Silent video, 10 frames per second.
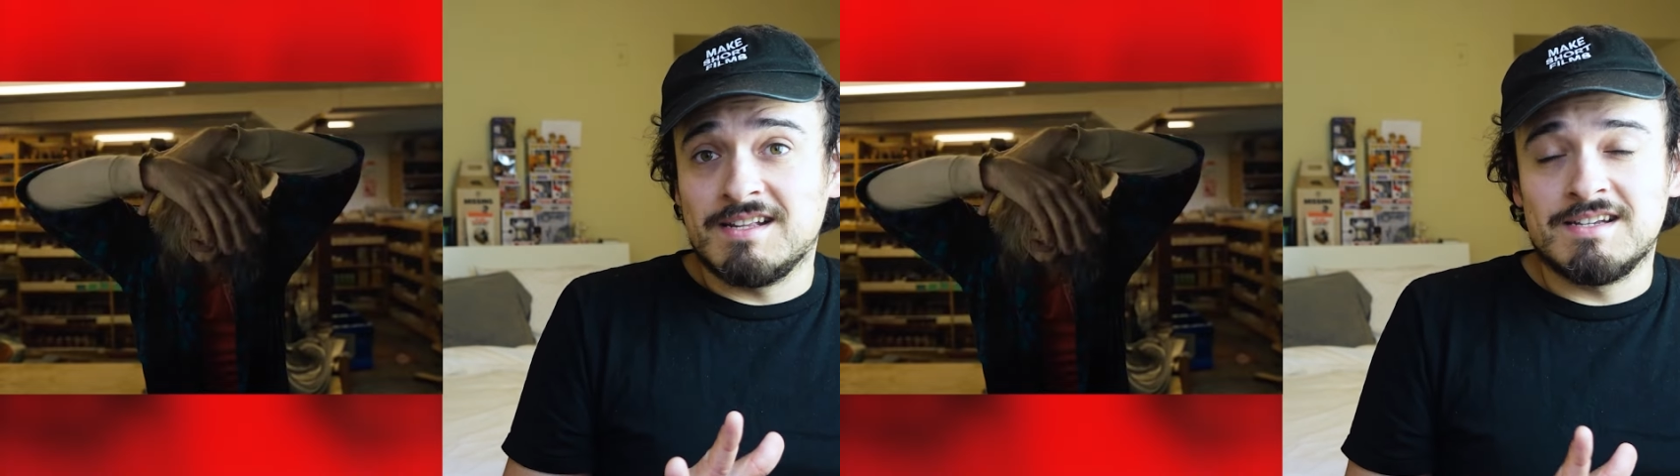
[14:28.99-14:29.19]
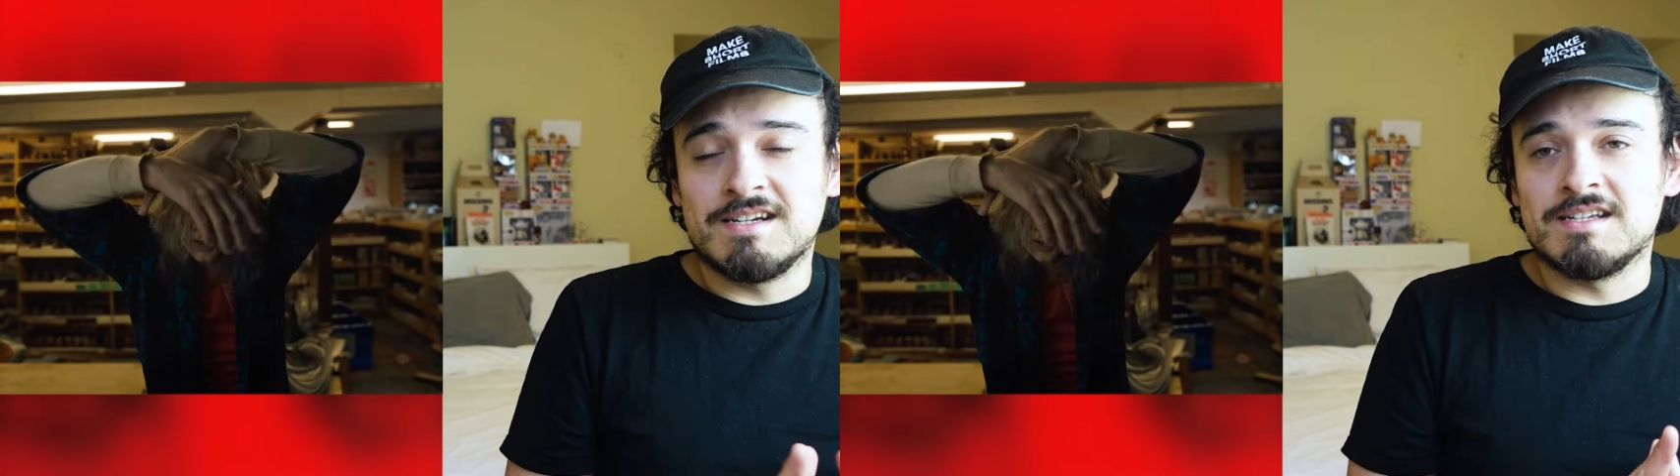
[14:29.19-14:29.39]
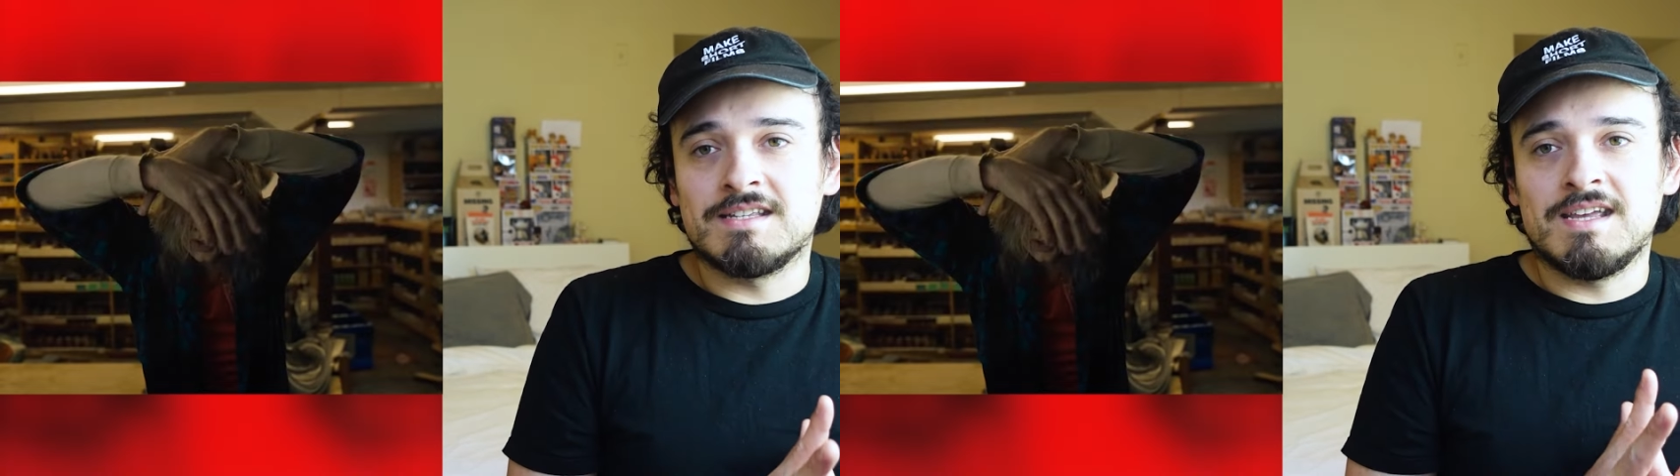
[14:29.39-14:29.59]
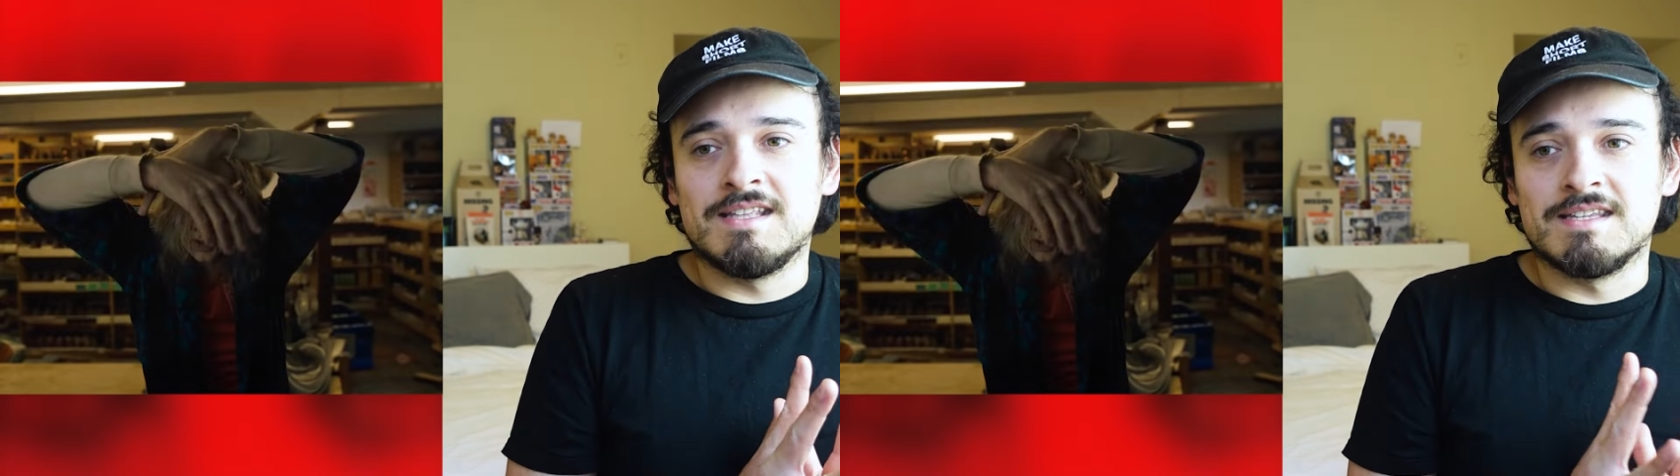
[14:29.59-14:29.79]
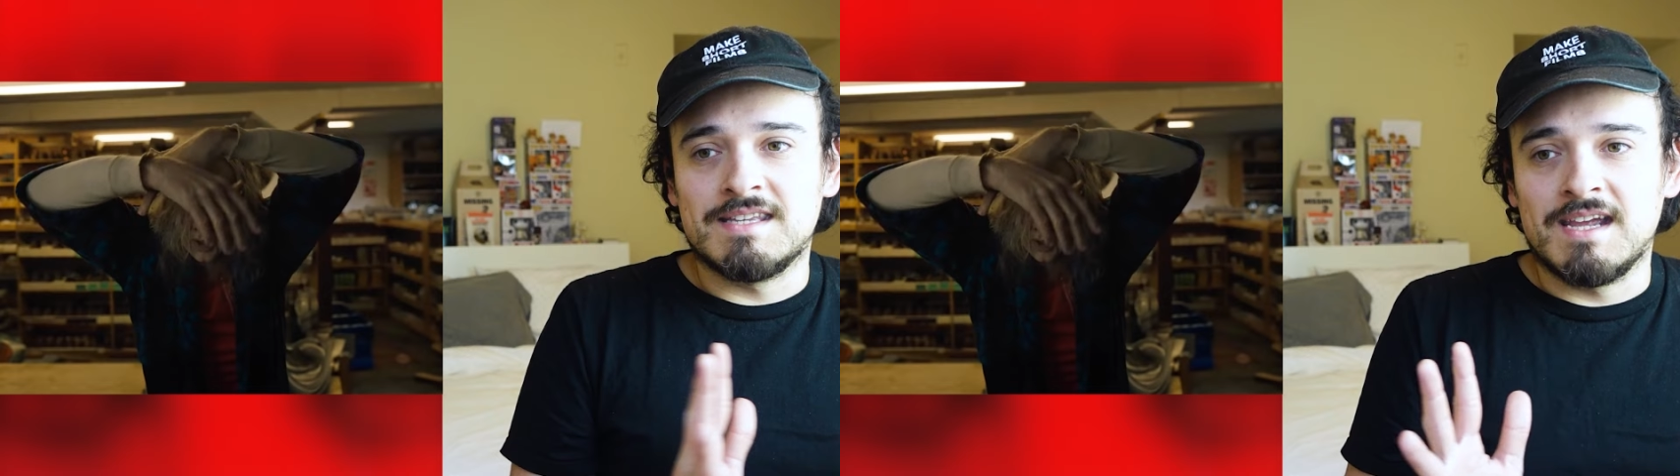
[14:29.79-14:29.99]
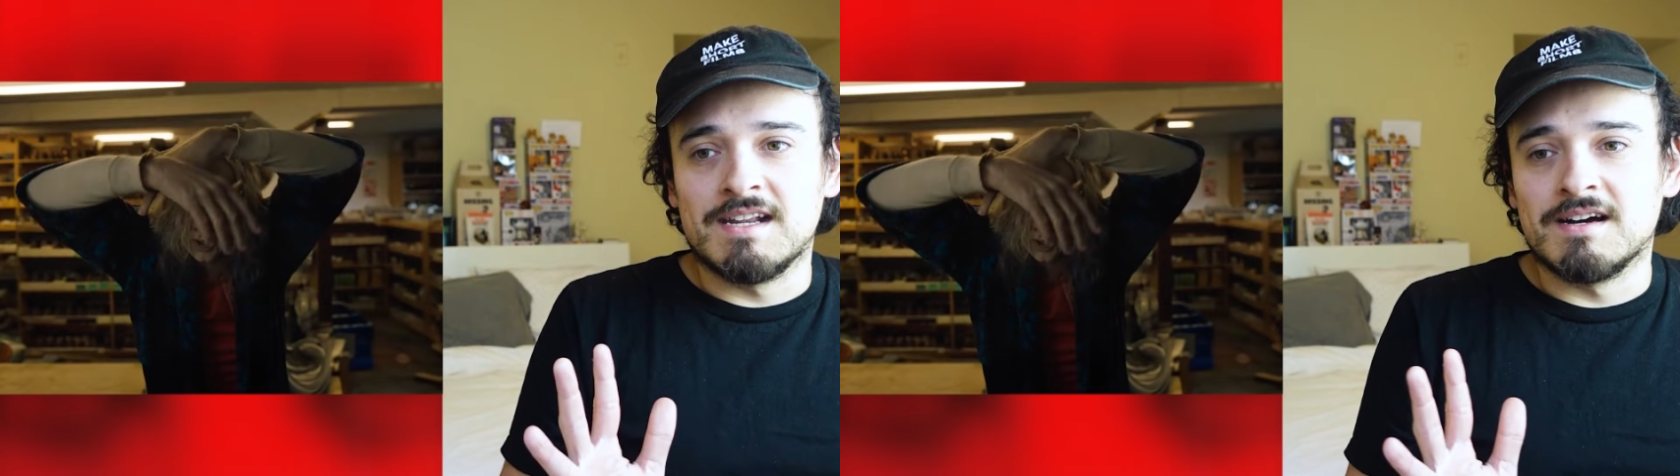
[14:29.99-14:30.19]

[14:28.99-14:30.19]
and just insane.